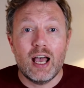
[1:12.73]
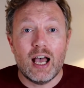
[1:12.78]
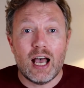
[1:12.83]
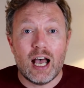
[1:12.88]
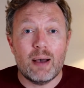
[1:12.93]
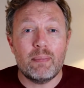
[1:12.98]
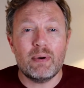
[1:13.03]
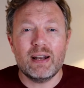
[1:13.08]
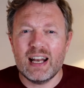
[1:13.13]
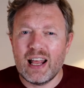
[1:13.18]

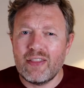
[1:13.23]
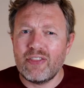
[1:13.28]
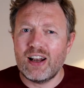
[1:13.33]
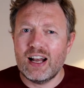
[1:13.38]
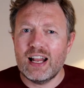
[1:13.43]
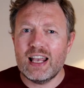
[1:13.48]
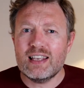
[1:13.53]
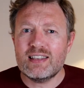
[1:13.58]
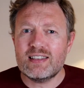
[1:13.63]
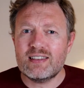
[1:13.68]
But
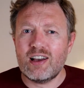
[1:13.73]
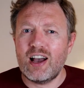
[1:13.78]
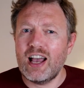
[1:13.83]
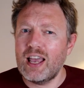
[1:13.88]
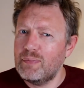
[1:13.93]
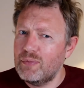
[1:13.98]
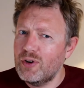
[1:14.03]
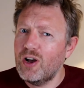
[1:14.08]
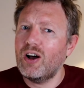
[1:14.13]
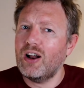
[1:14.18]
nonetheless,
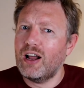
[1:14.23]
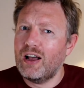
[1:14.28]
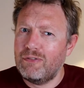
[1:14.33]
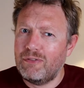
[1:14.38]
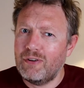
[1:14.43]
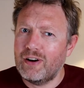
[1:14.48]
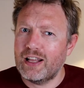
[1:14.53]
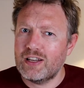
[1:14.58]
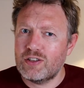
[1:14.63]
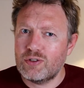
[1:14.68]
I'm not a
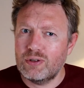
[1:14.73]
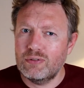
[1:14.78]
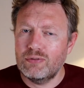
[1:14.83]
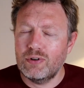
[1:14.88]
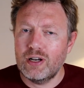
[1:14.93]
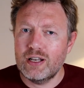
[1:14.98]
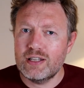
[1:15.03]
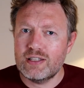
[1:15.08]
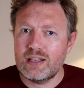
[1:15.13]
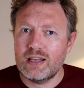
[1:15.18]
financial
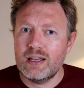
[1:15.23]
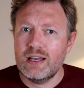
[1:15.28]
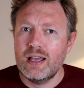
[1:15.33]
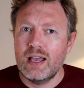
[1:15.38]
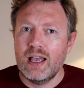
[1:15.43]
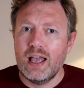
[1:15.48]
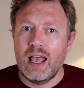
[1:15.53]
advisor,